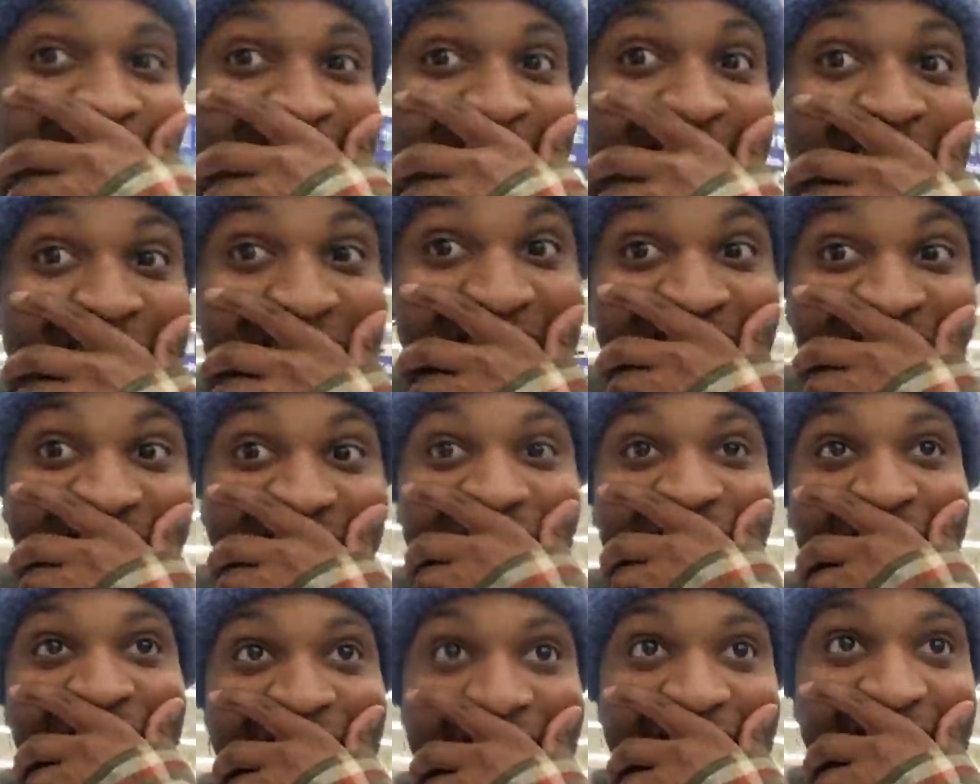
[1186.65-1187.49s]
he didn't see me,
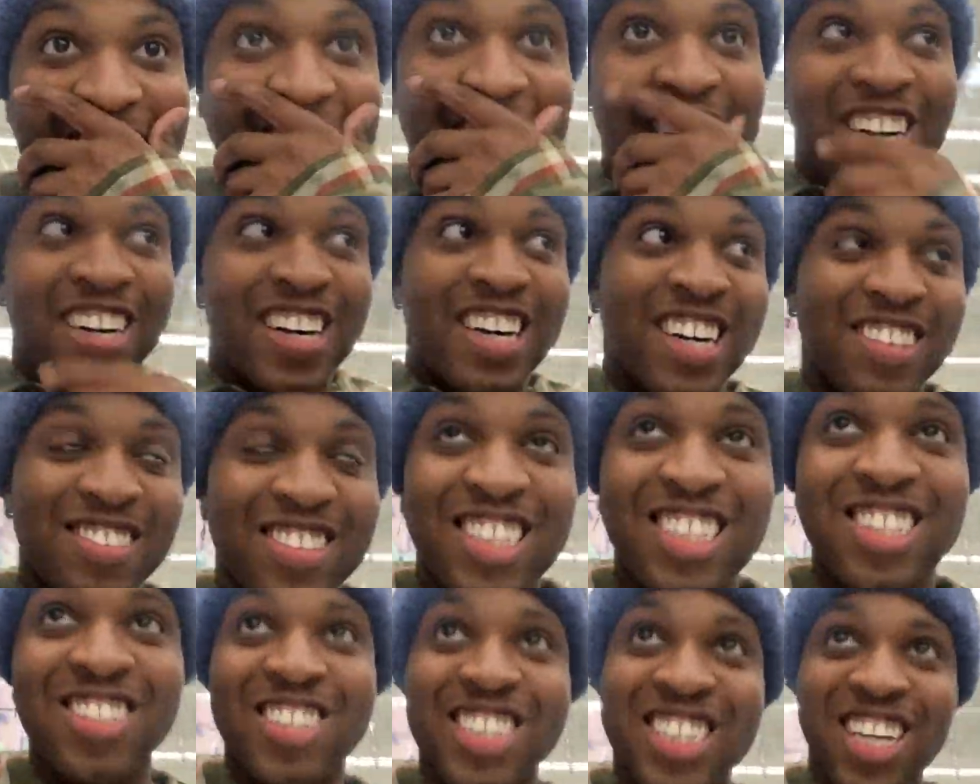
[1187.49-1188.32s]
bro. I'm
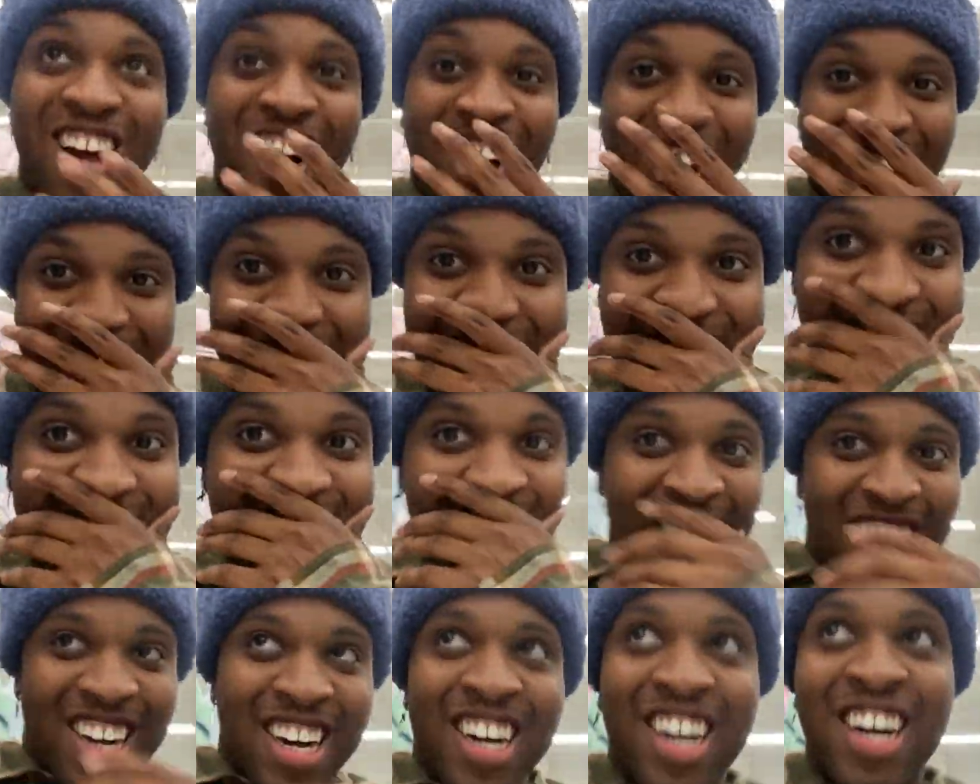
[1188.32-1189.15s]
so shocked.
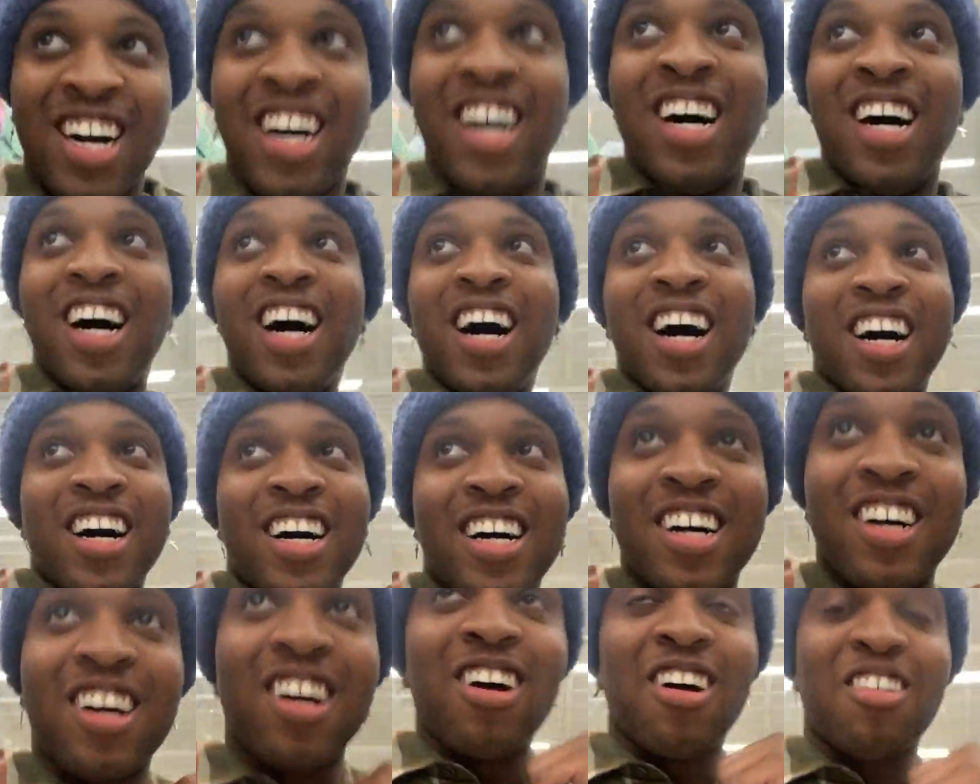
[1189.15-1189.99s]

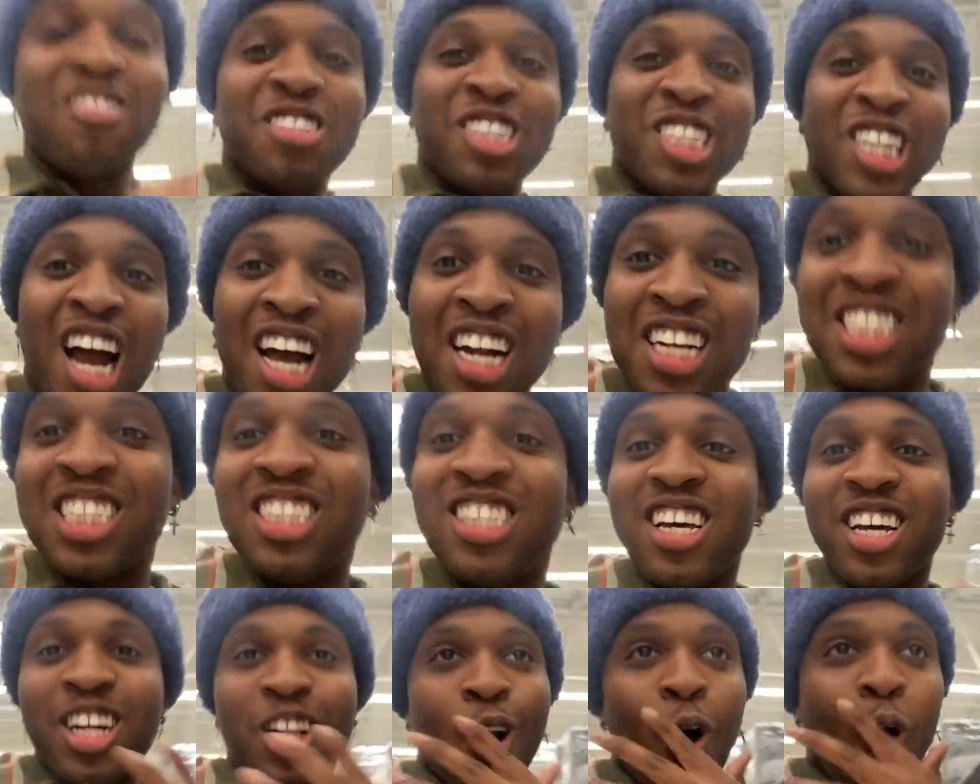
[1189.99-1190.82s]
I'm trying to
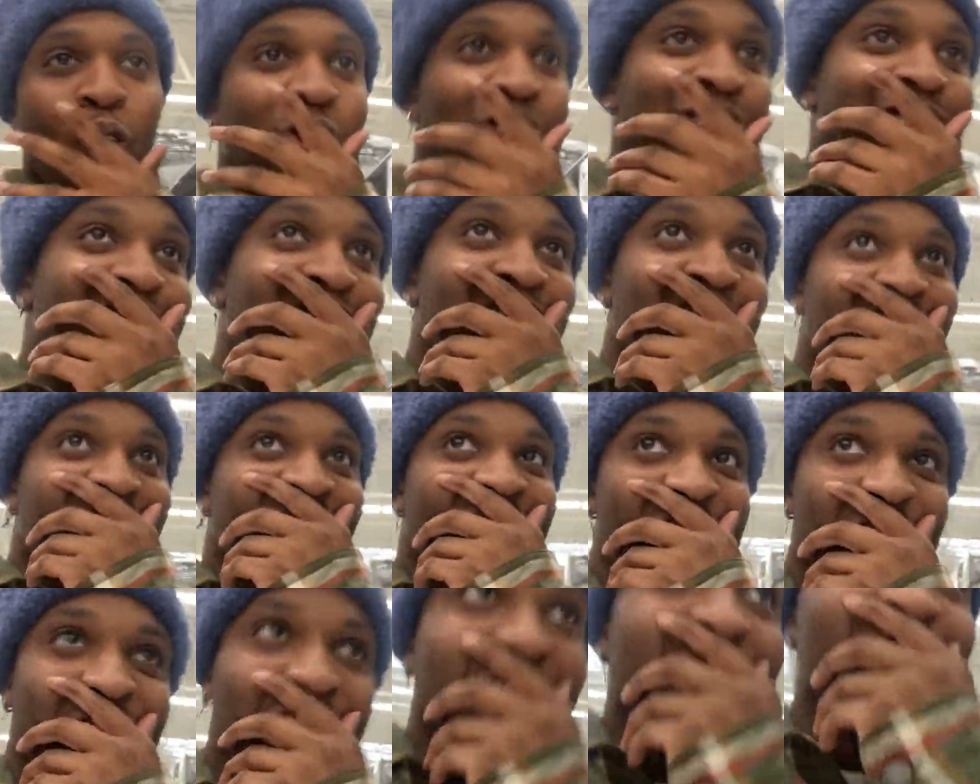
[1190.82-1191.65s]
stay close to him, but